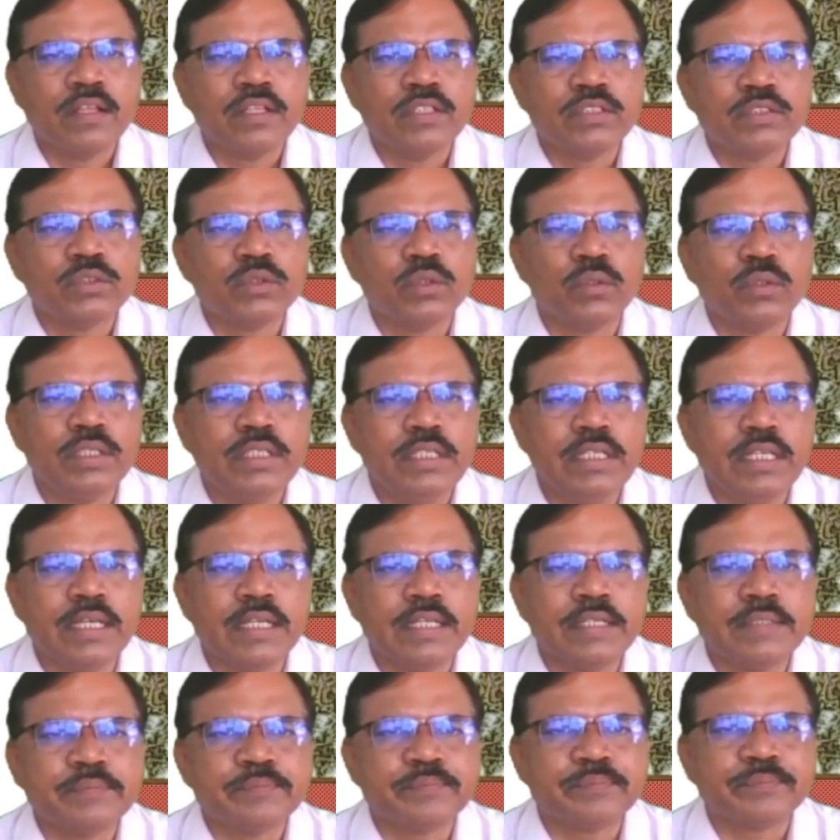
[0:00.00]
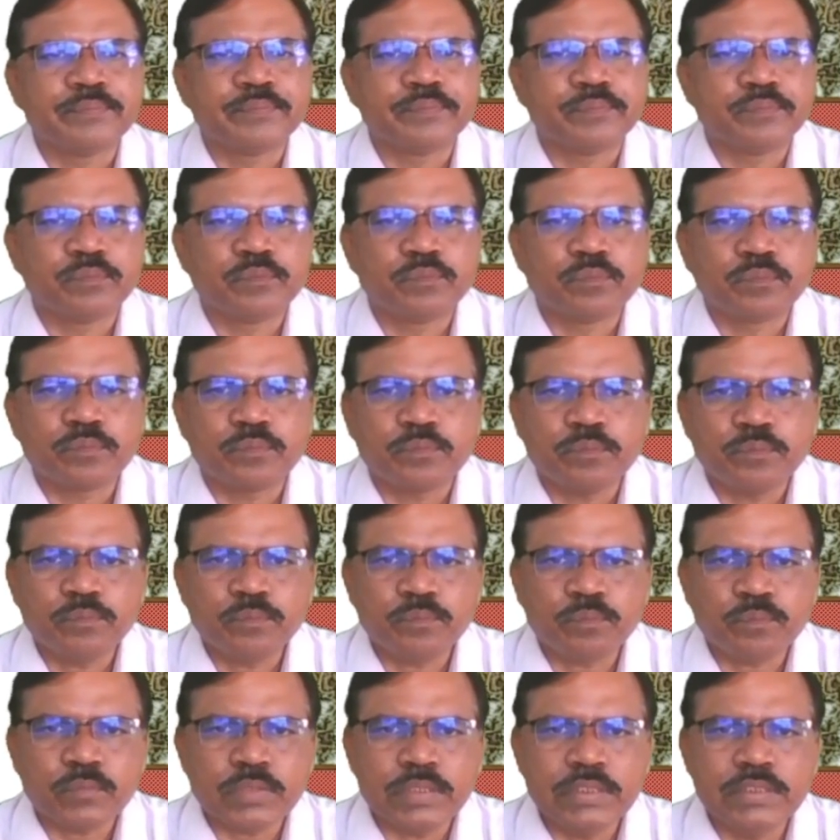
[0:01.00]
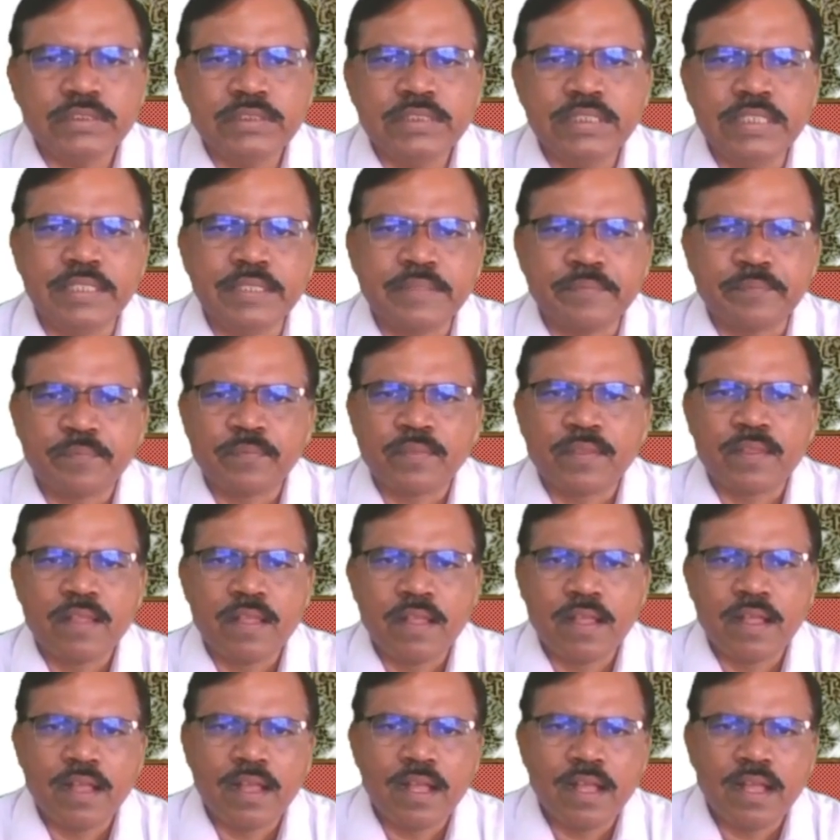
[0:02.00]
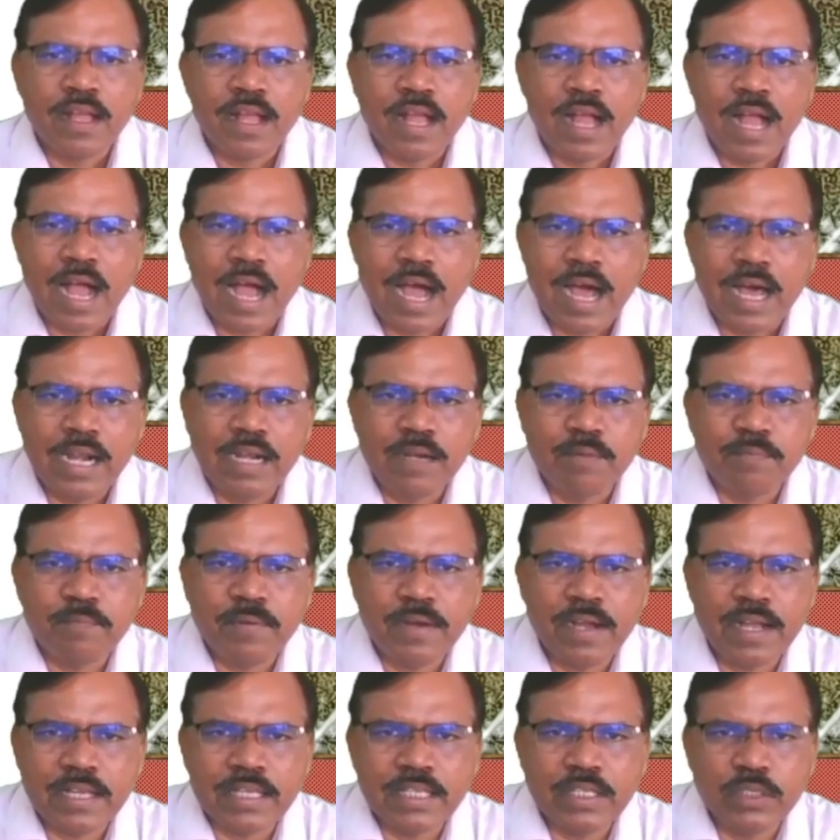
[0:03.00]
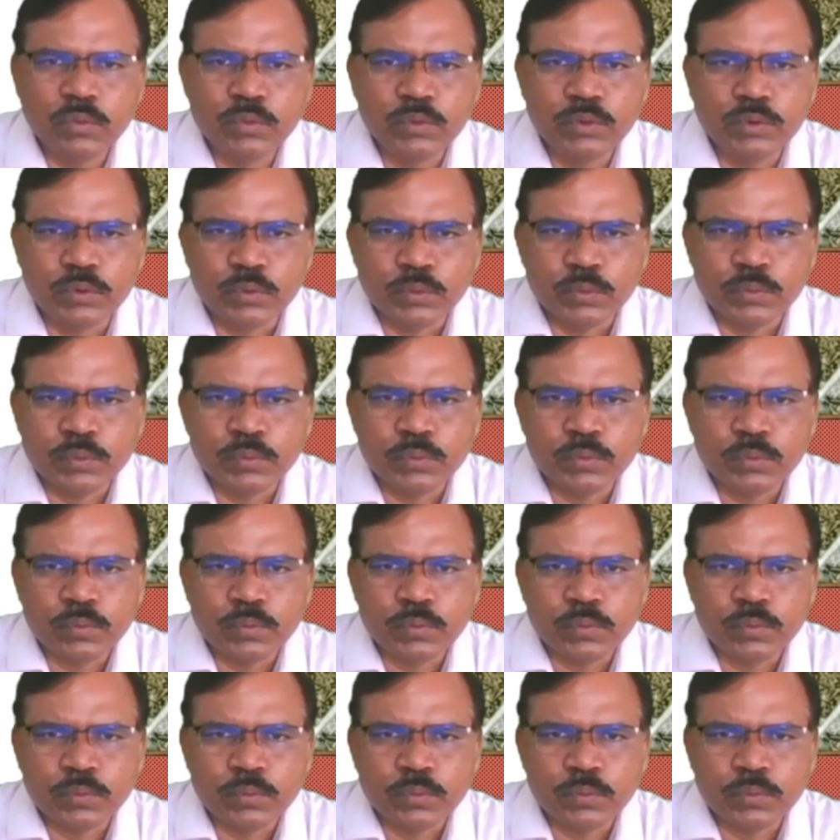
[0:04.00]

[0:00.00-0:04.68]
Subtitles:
So here, see, alpha gives you